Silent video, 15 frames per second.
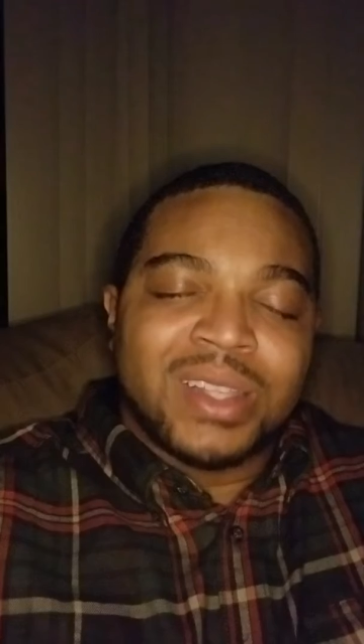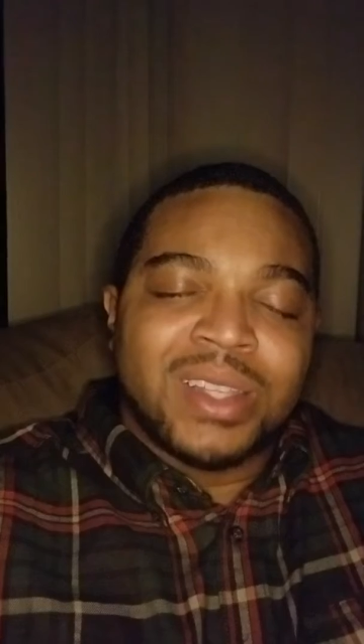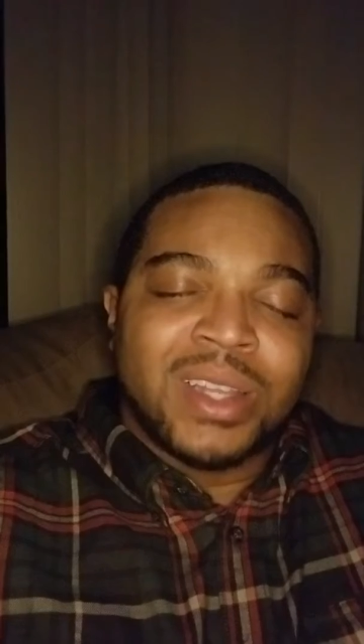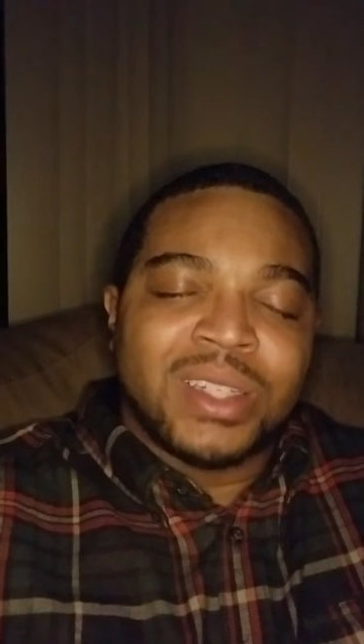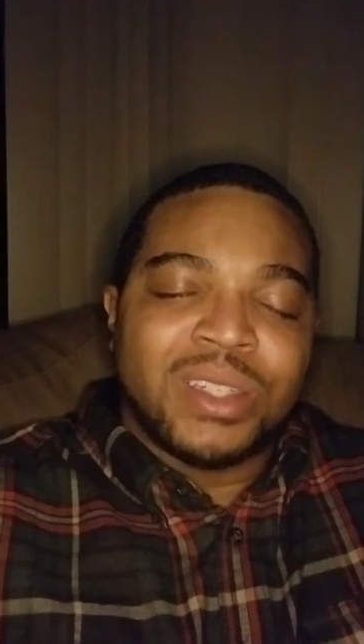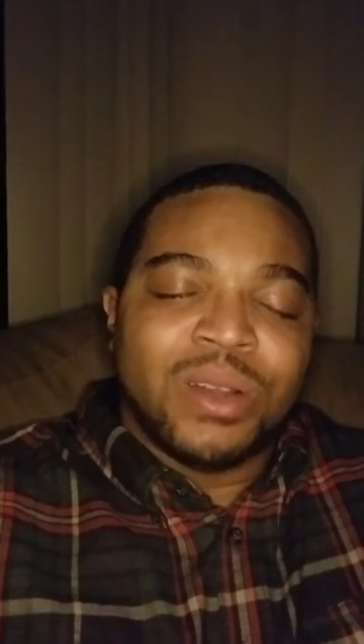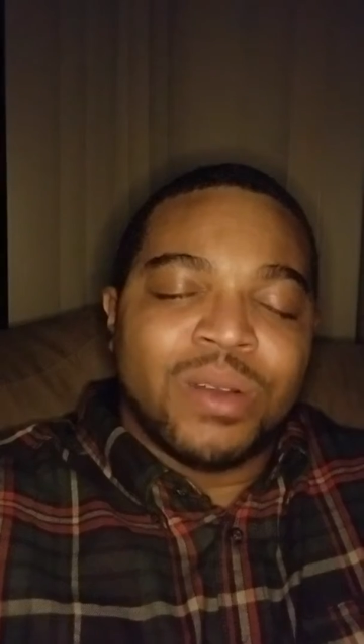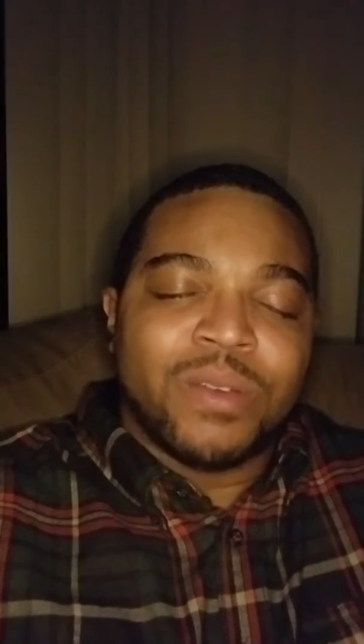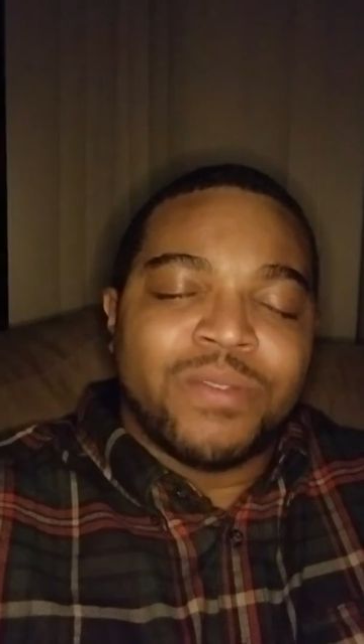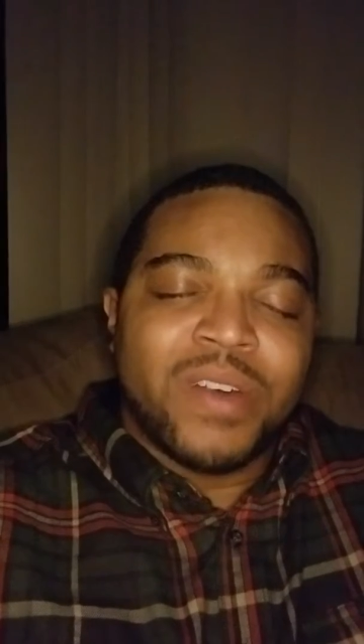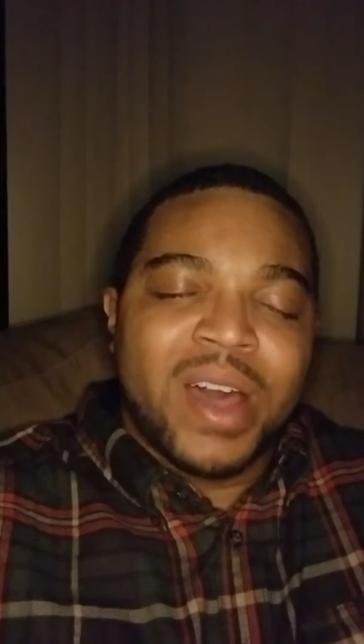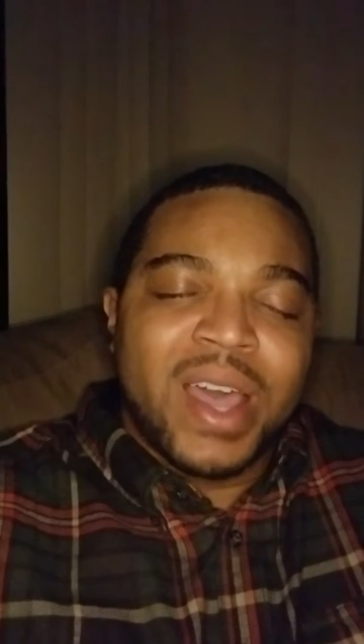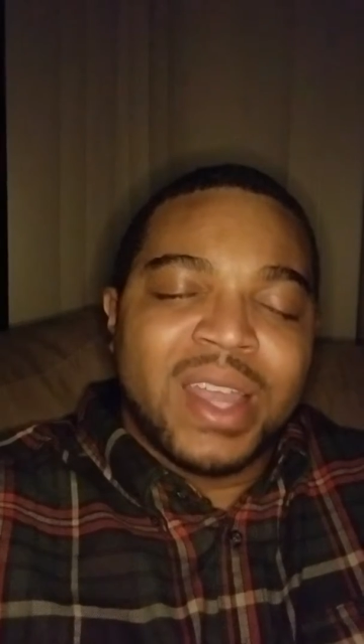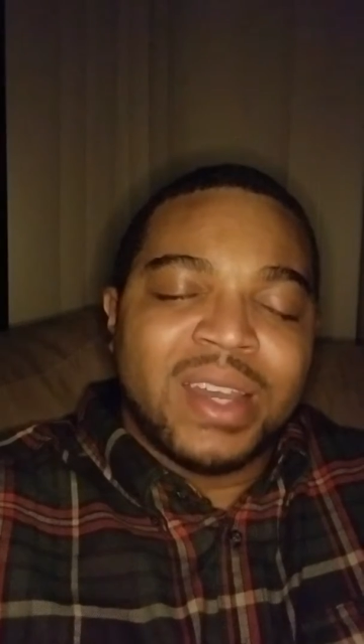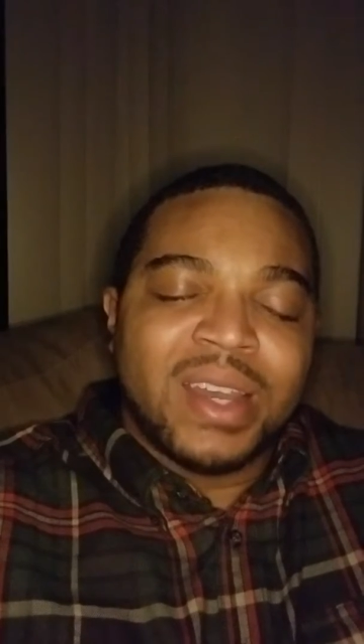touch their
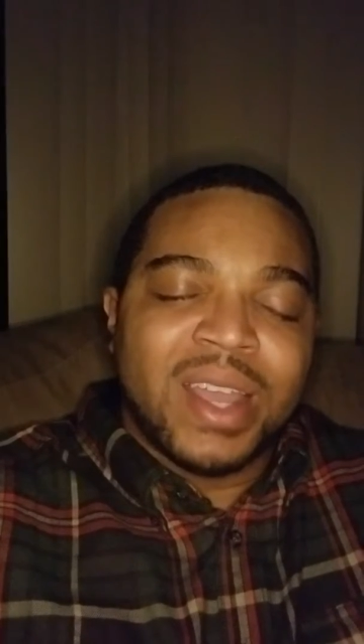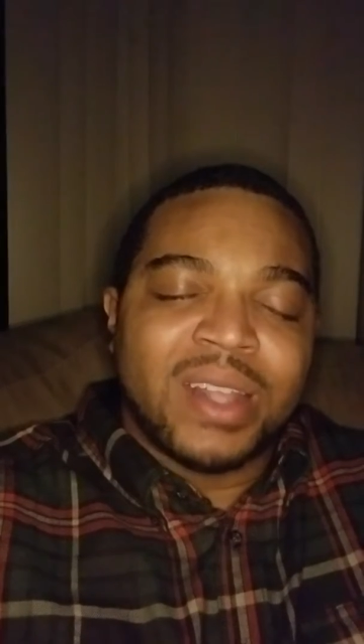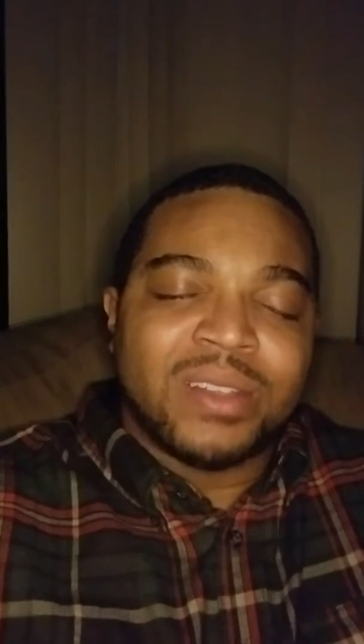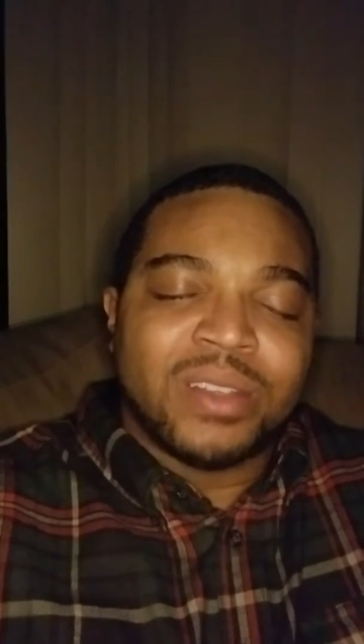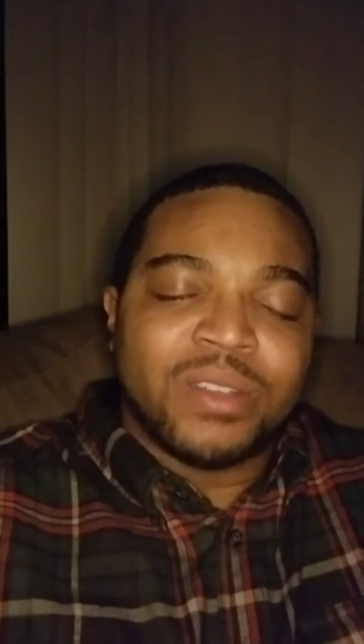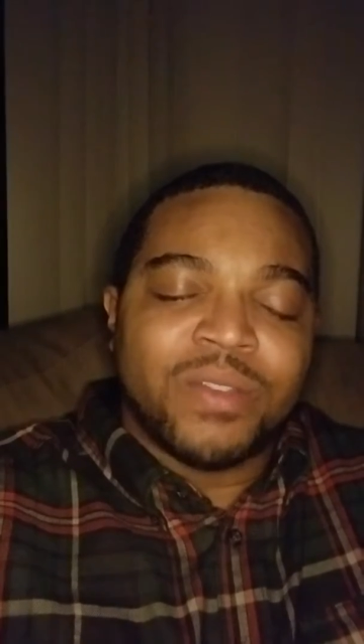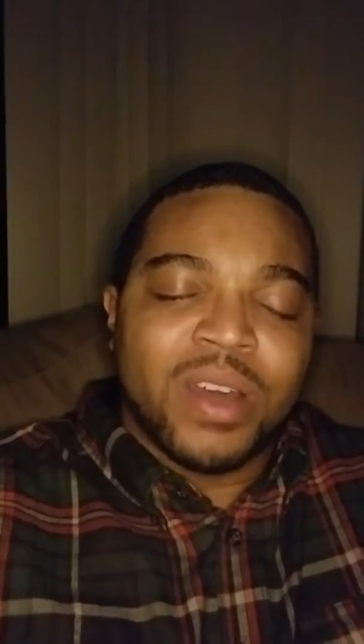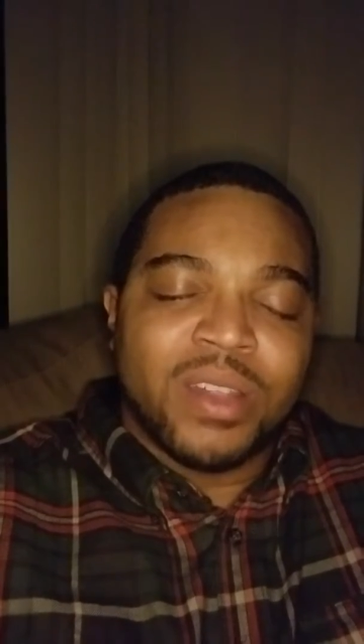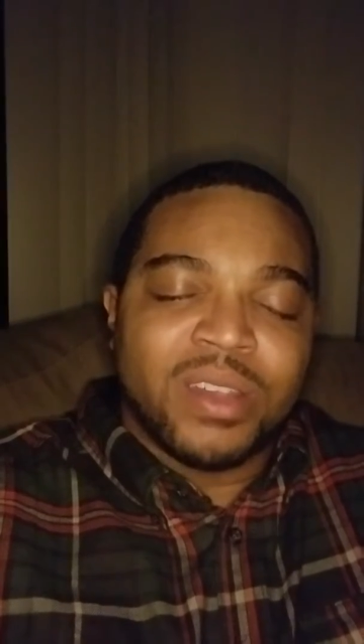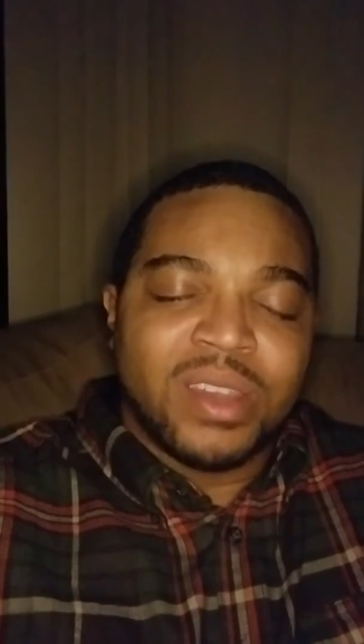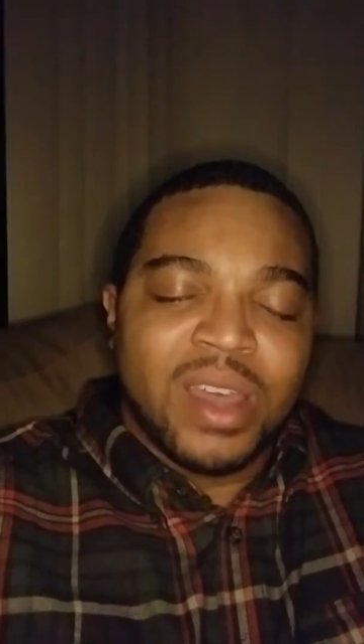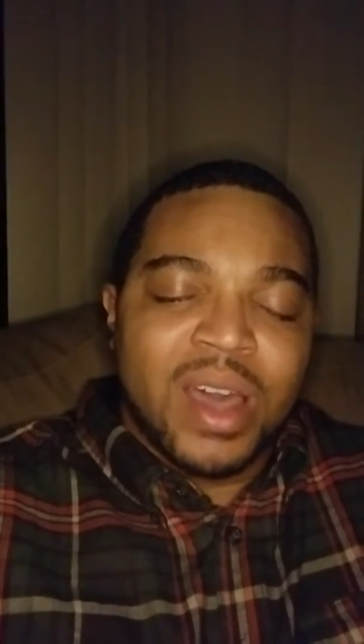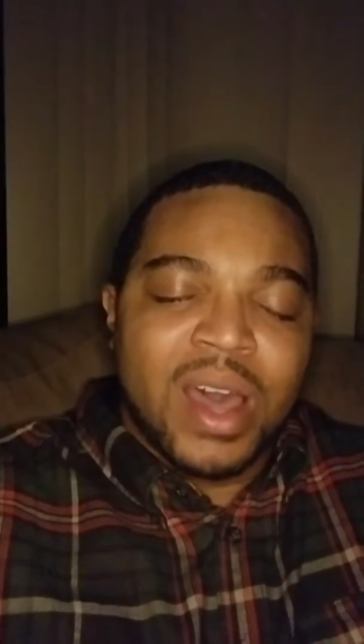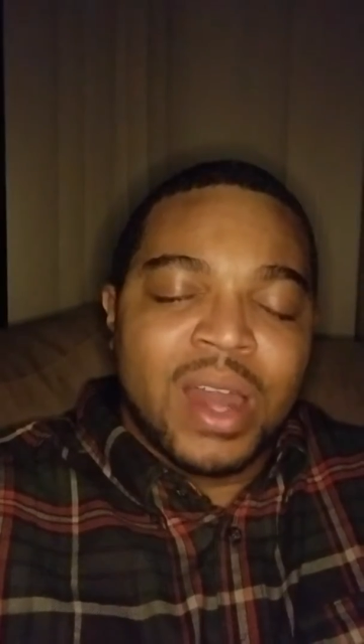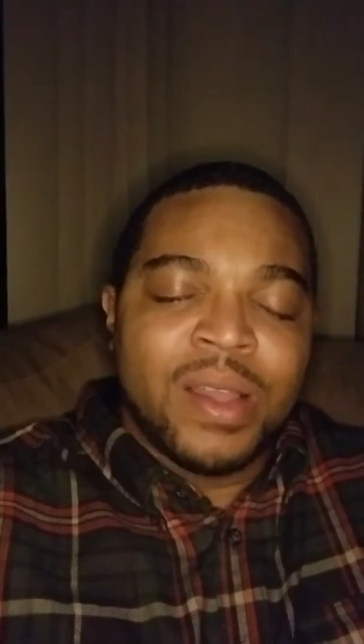finances, Father
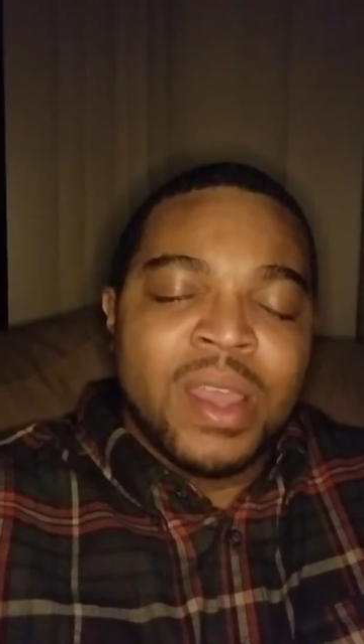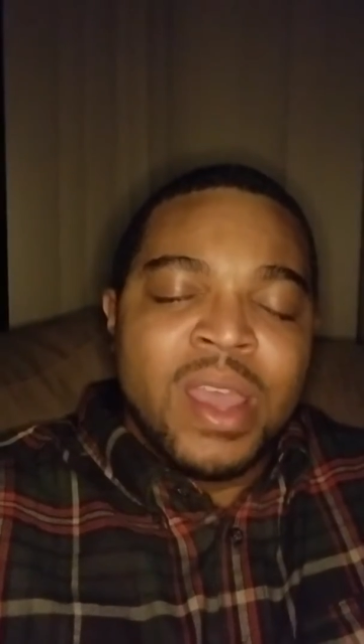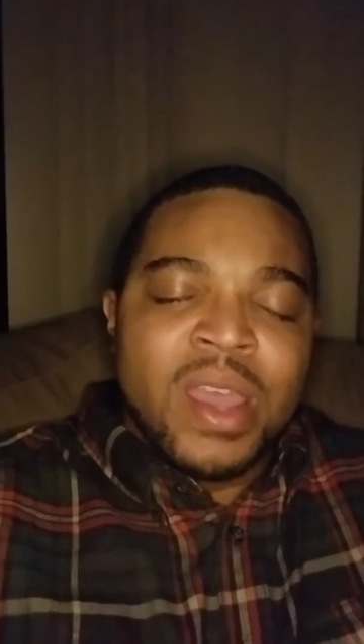God.